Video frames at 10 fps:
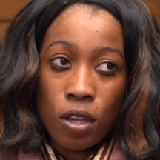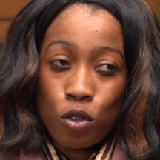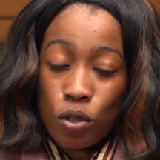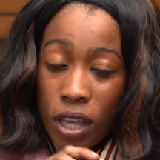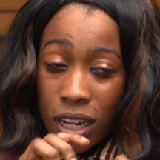
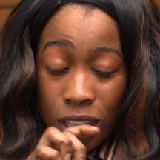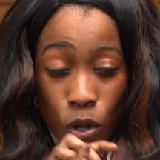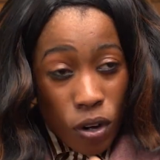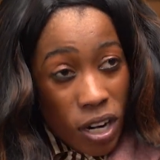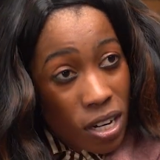So that they
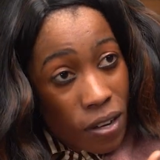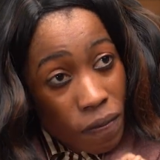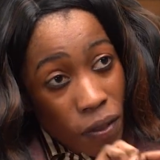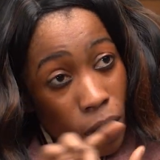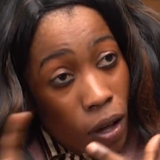already
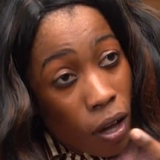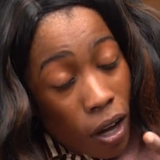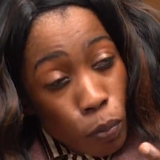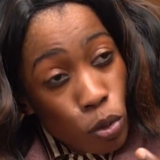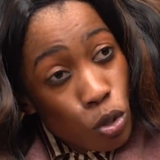
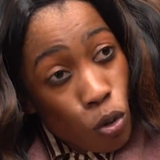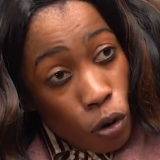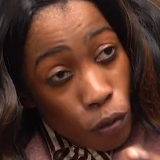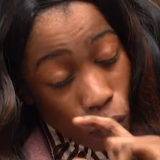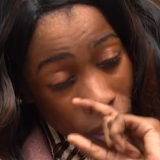put you
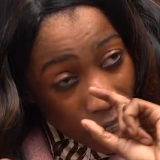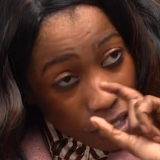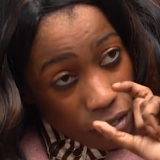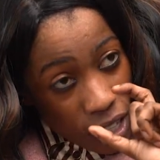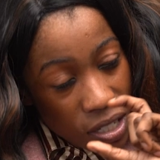off on
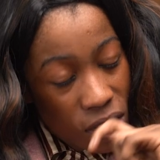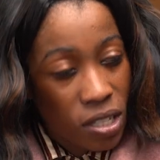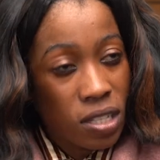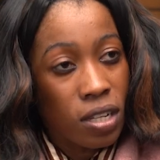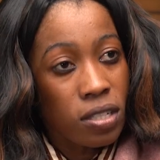that first
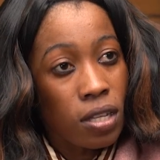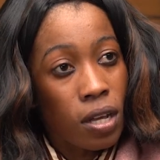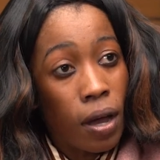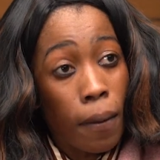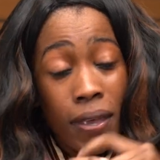instance.
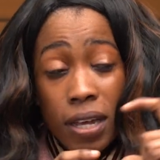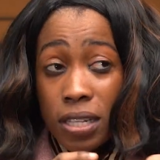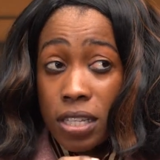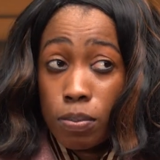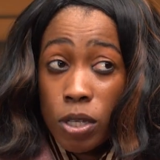Yet
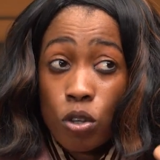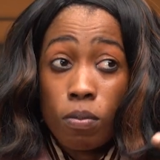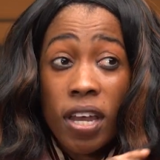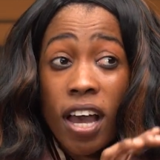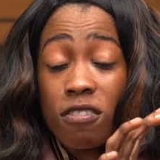this
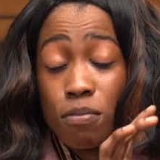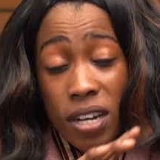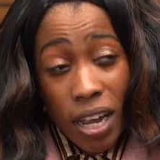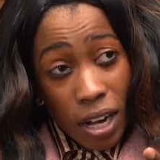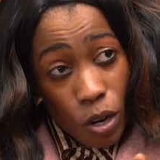person may have
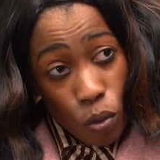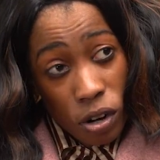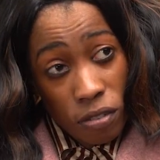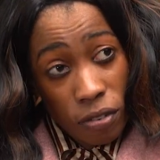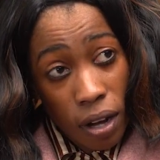been highly
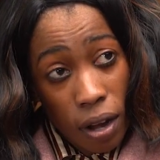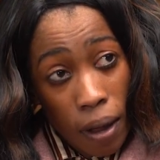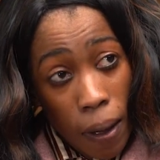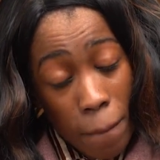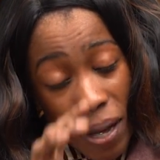qualified,
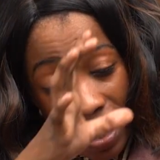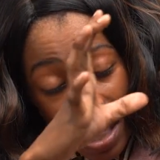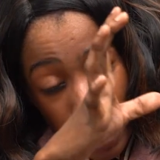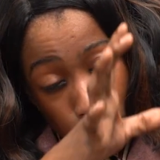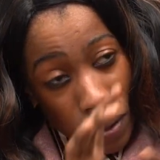but
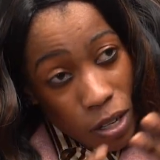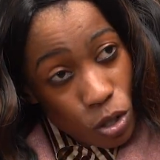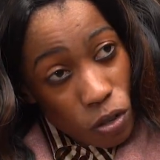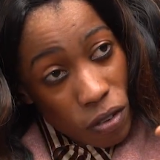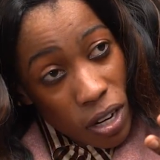the
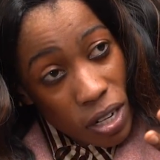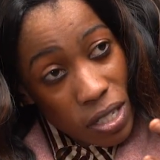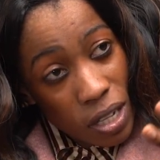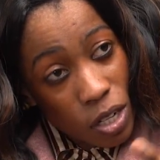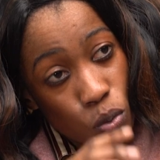plenty of
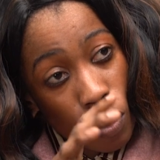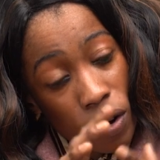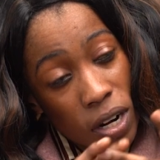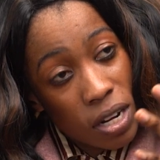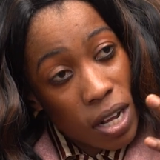errors that were
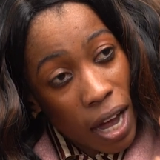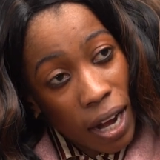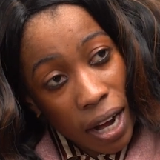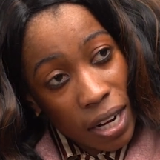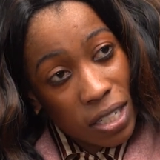already
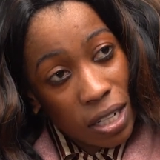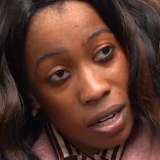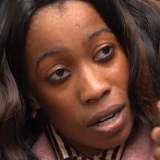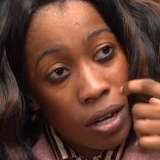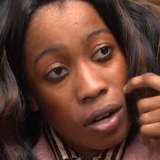
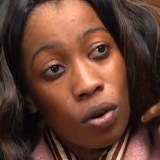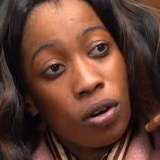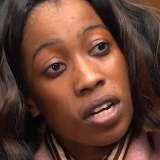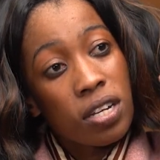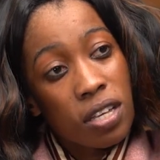highlighted
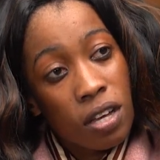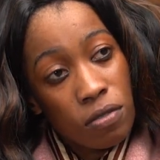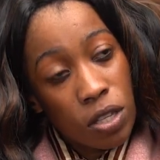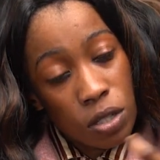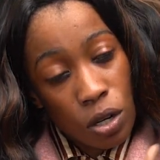already
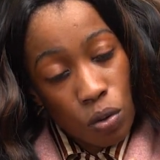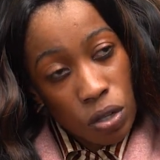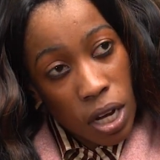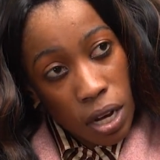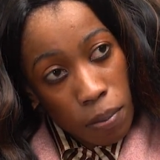gave this
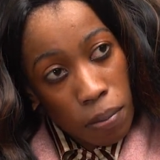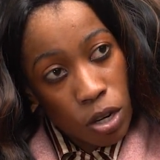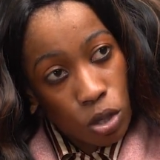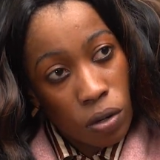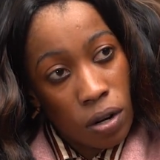recruiter an
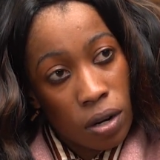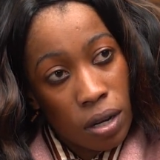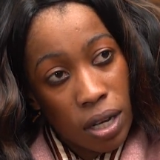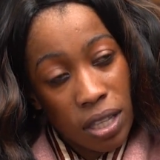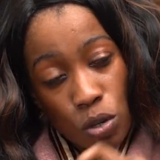impression,
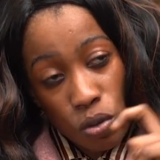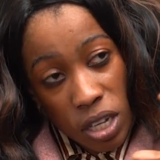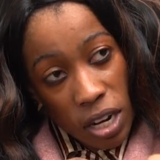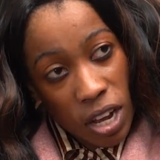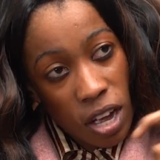and that was
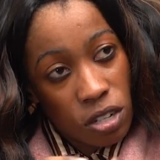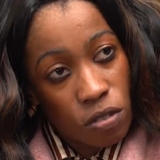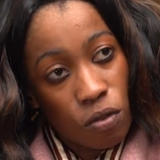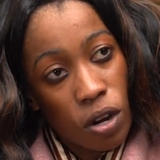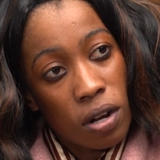a
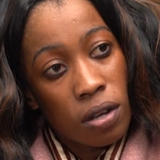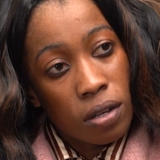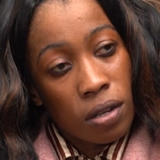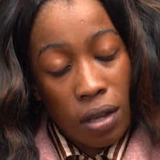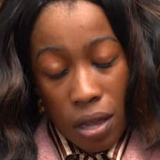negative one.
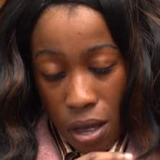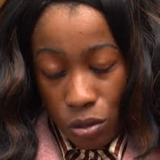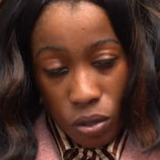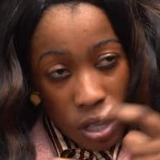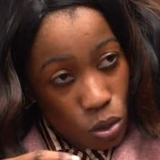Yeah,
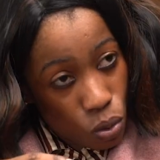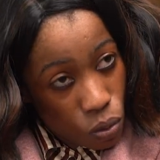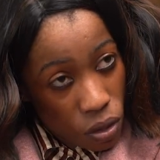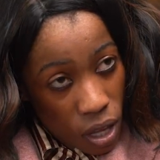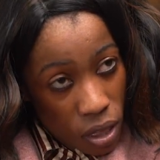so that's
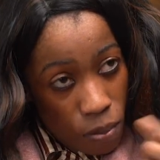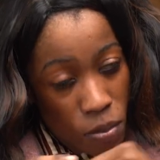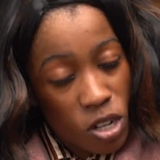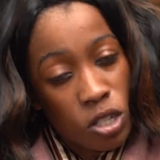also the other bit.